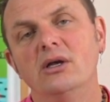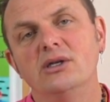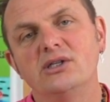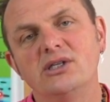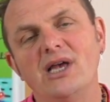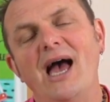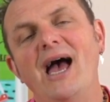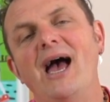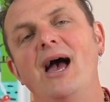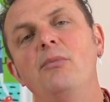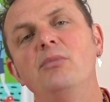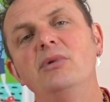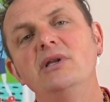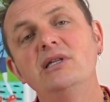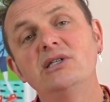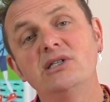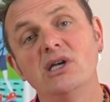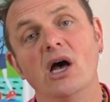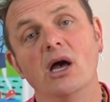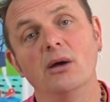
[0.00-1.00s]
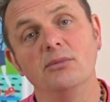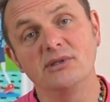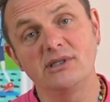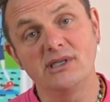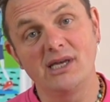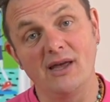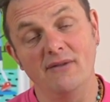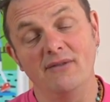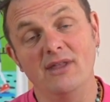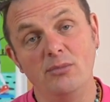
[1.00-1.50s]
So how many times
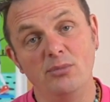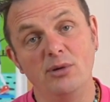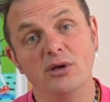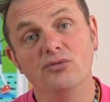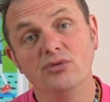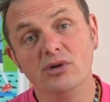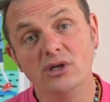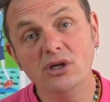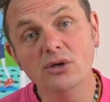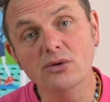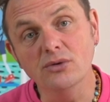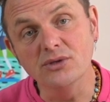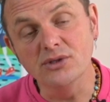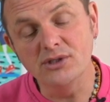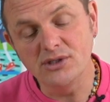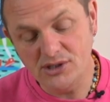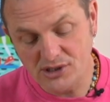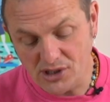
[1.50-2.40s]
can they be reused?